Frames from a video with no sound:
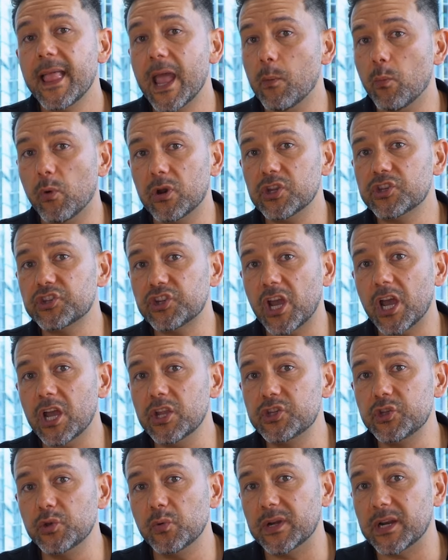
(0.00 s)
and want to
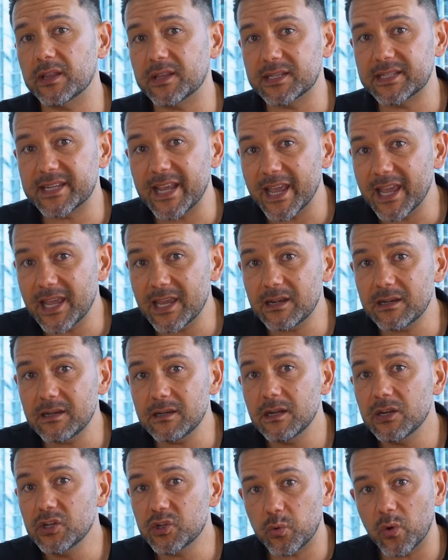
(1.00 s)
charge you another
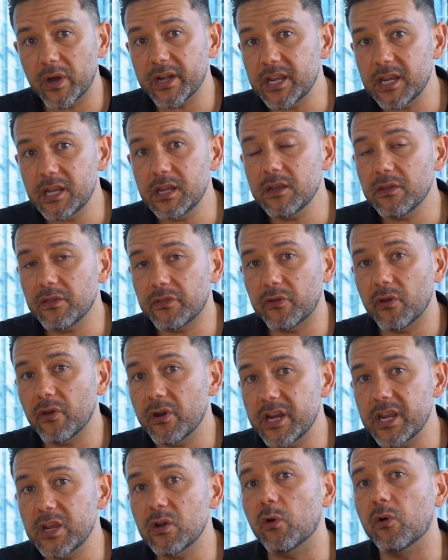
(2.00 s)
$10, $20,
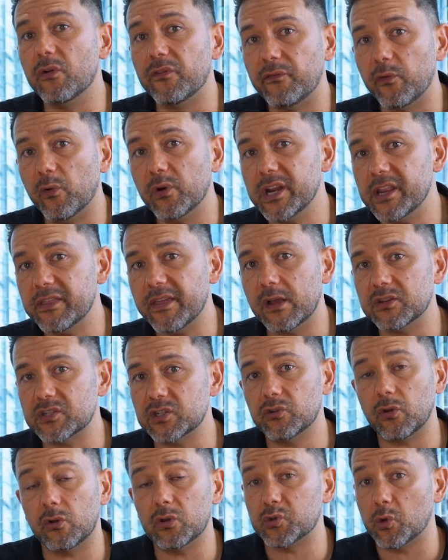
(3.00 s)
$30, or
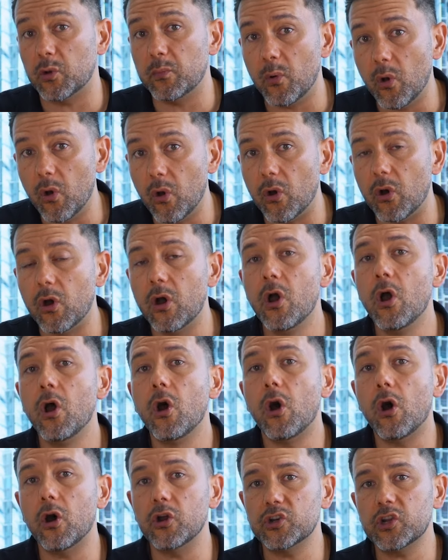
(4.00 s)
$40,000 or more
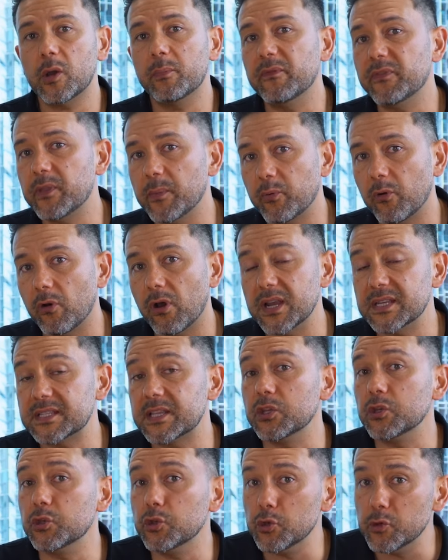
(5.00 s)
on top of the price
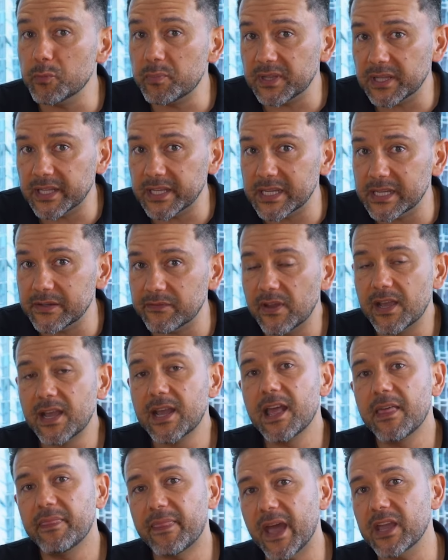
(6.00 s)
that you believe
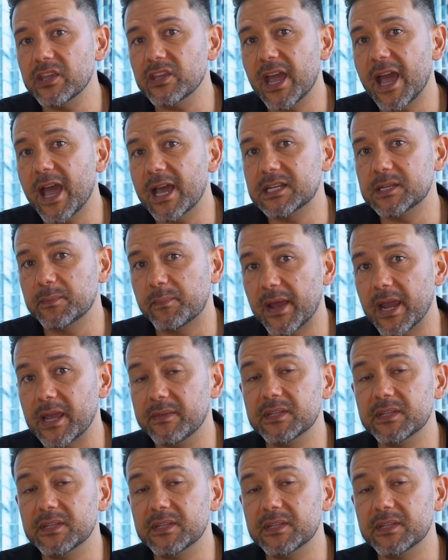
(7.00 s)
that you had to pay.